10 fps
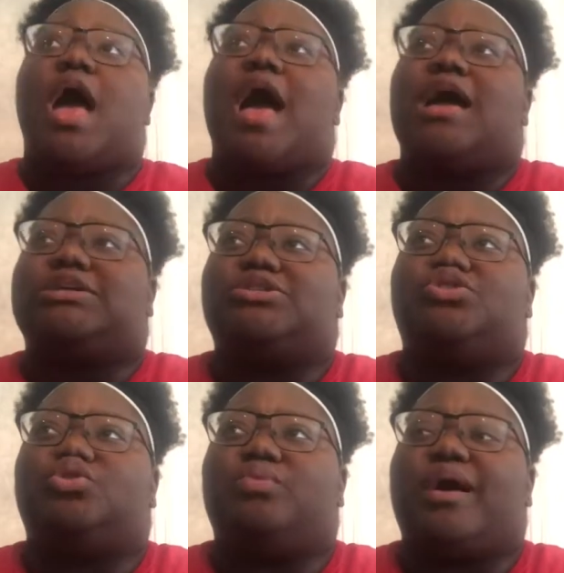I actually
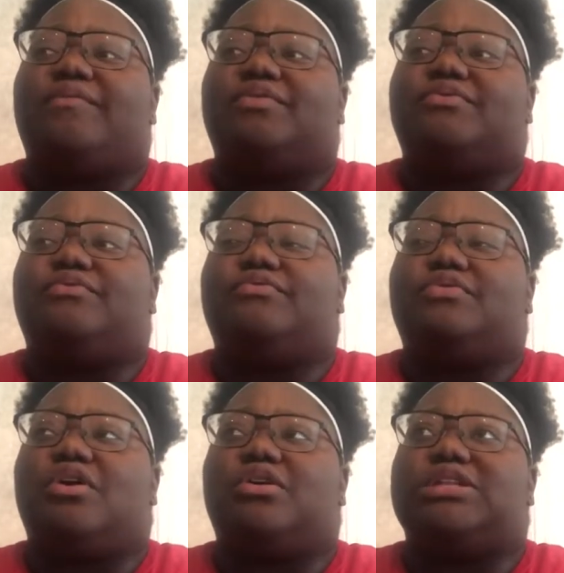do have a
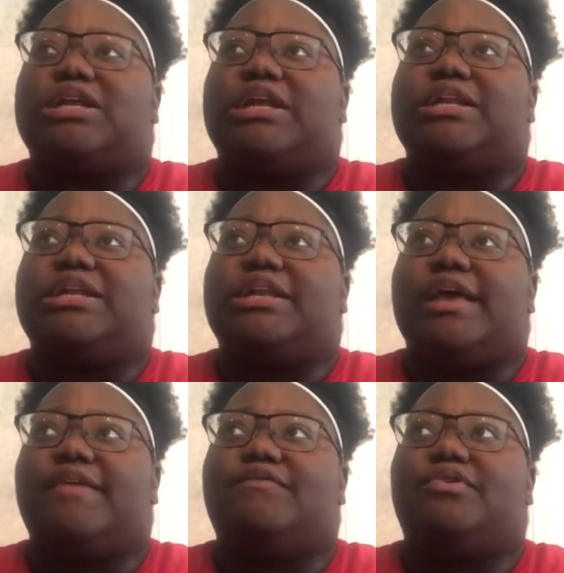vlog that I
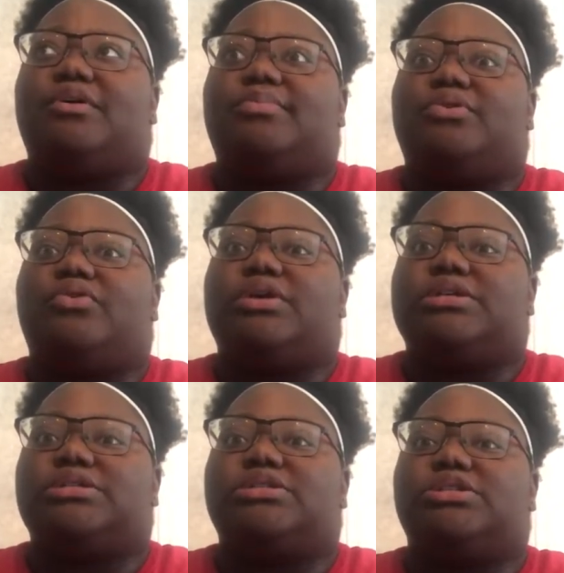never uploaded.
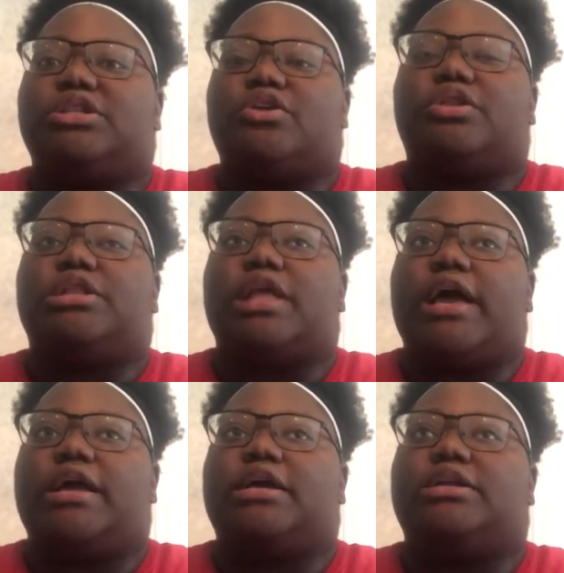It's literally
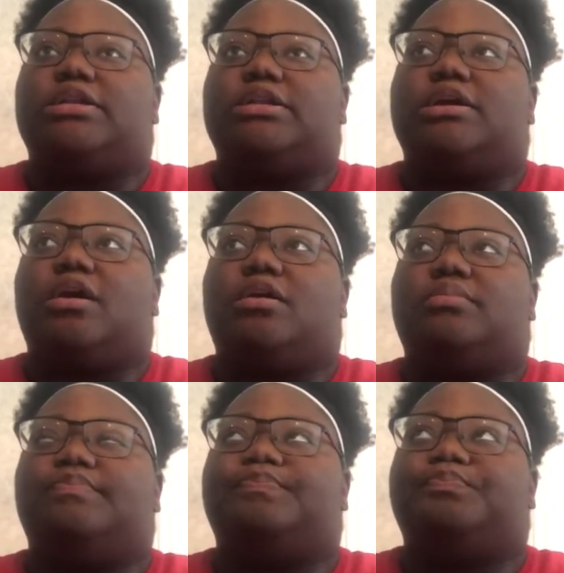like
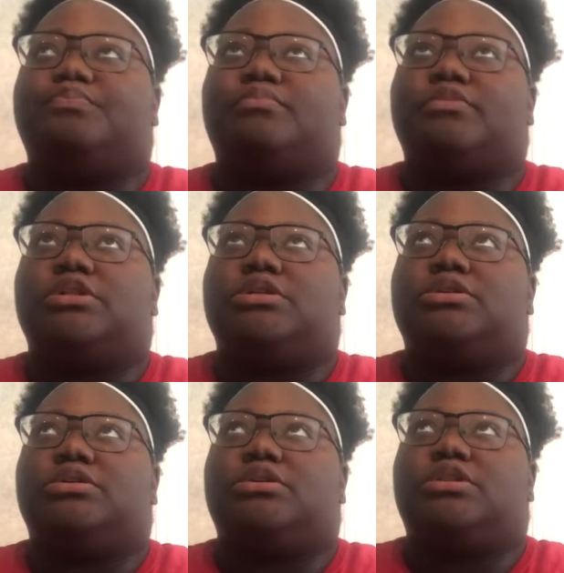um
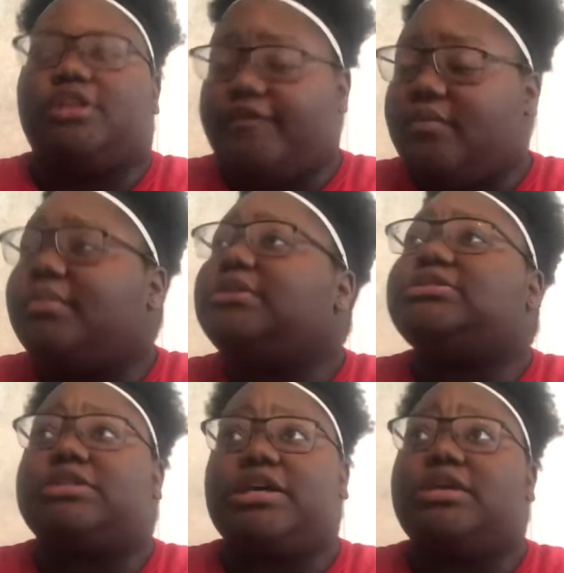11
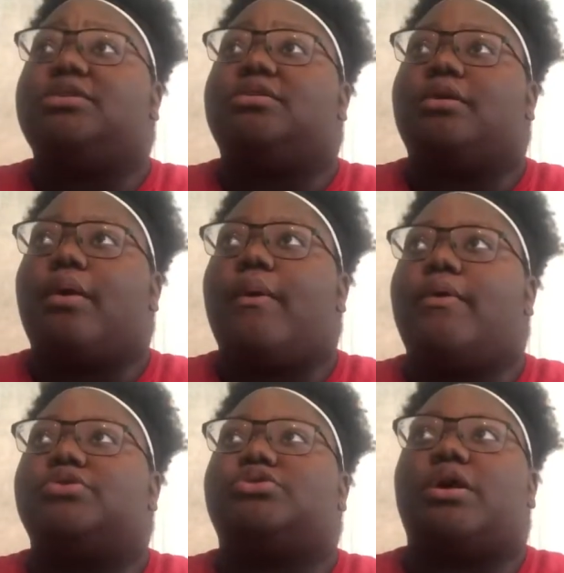months late.
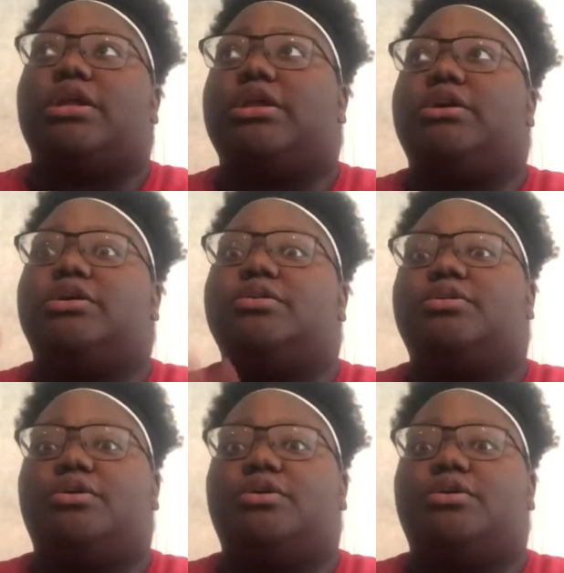So I need to